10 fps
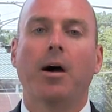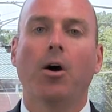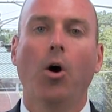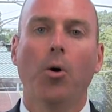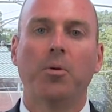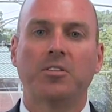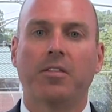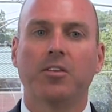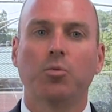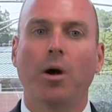My hope is
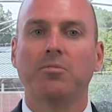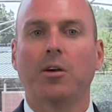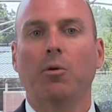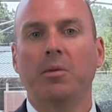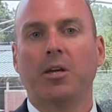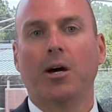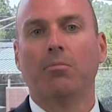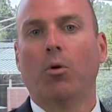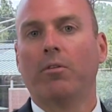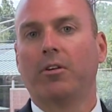that this website will
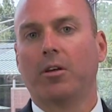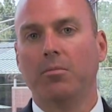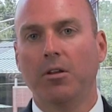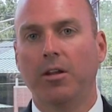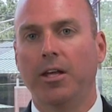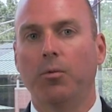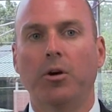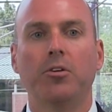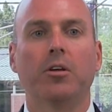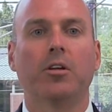become more of a community
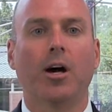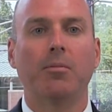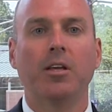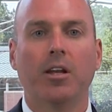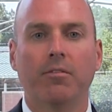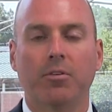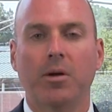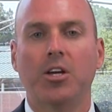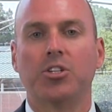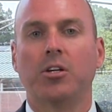where you can come and get
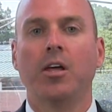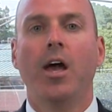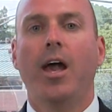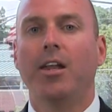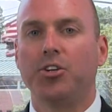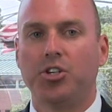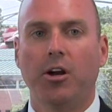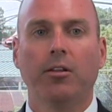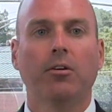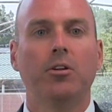information and to
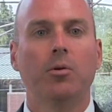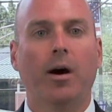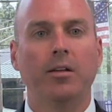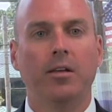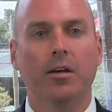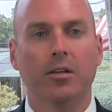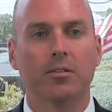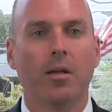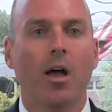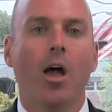share and learn new ideas.